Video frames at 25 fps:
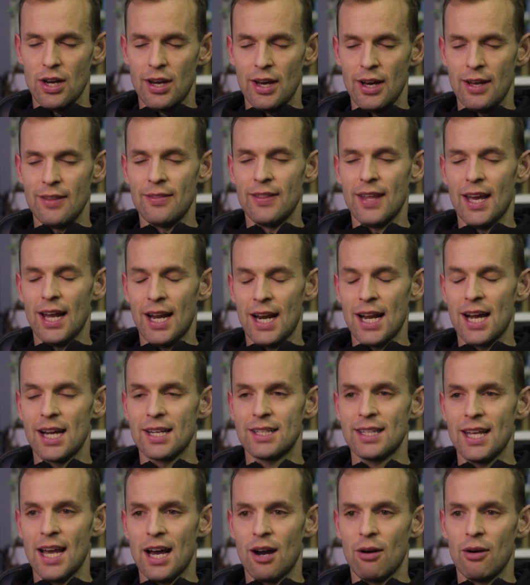in that
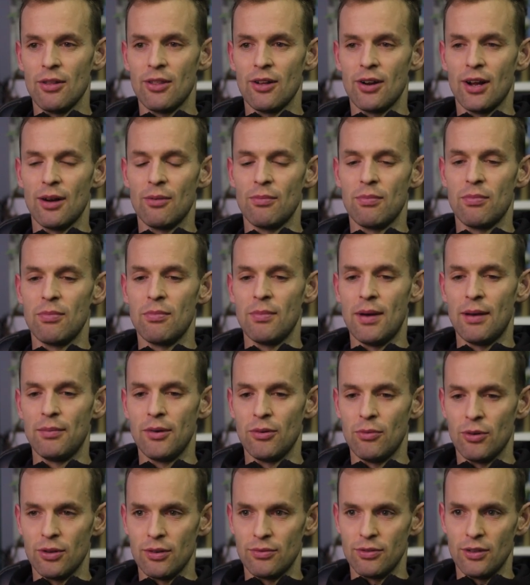last hour that I maybe
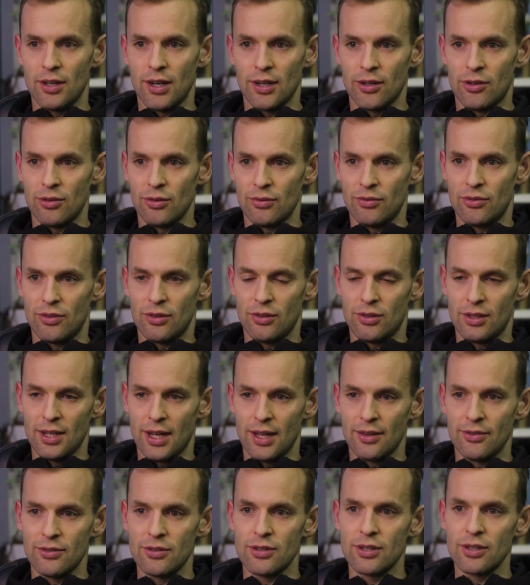would have liked to have
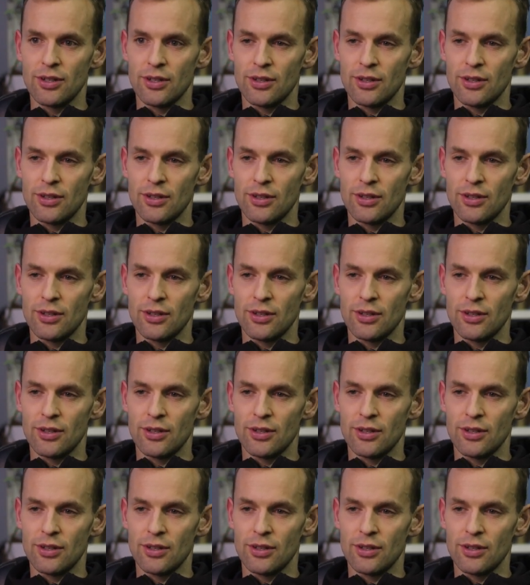done